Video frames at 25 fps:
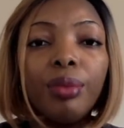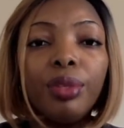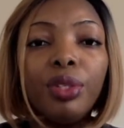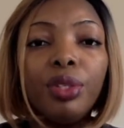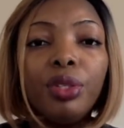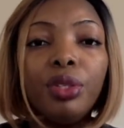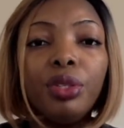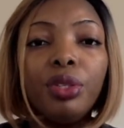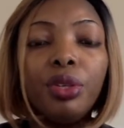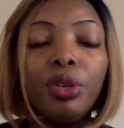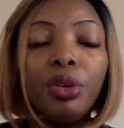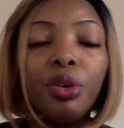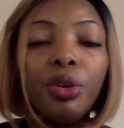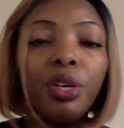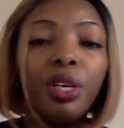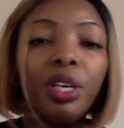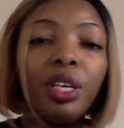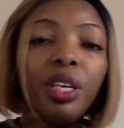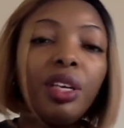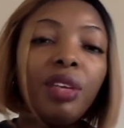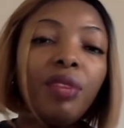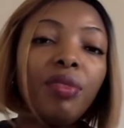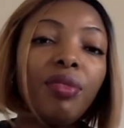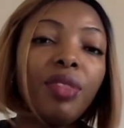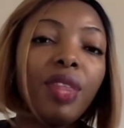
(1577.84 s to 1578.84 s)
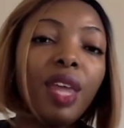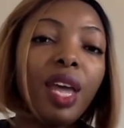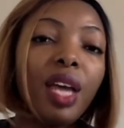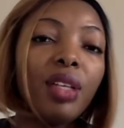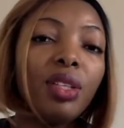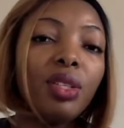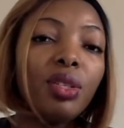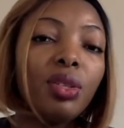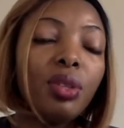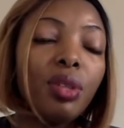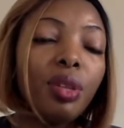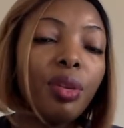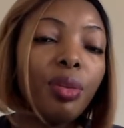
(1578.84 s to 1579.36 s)
you're going to give that
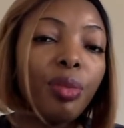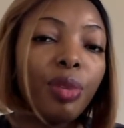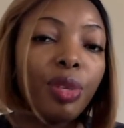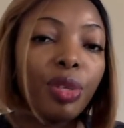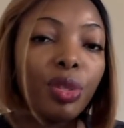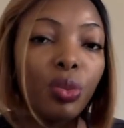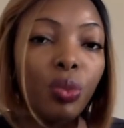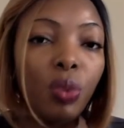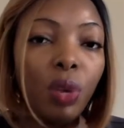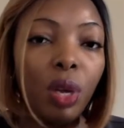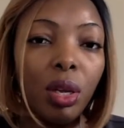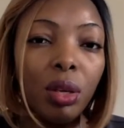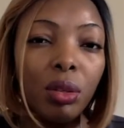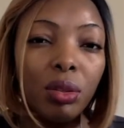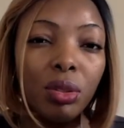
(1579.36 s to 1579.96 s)
to them as well.